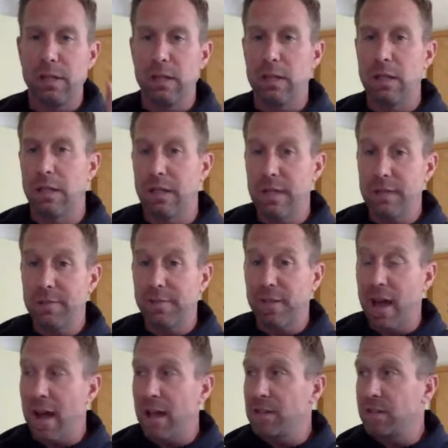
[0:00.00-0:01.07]
E and E
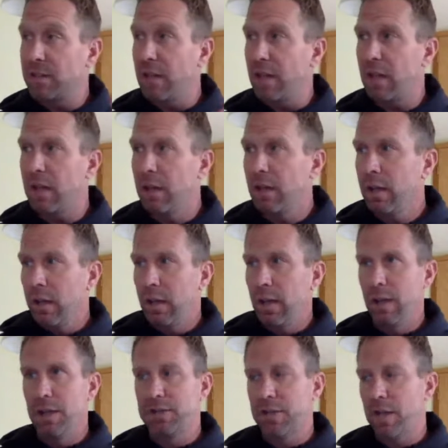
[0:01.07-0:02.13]
flat instead,
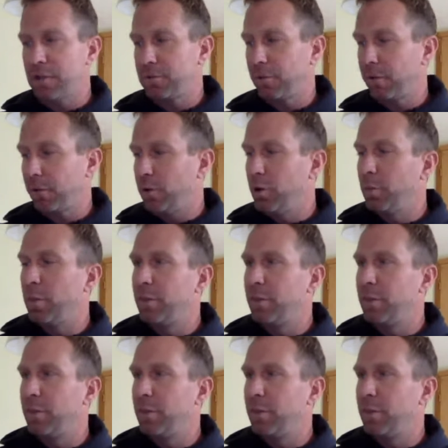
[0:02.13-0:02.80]
and it sounds really cool.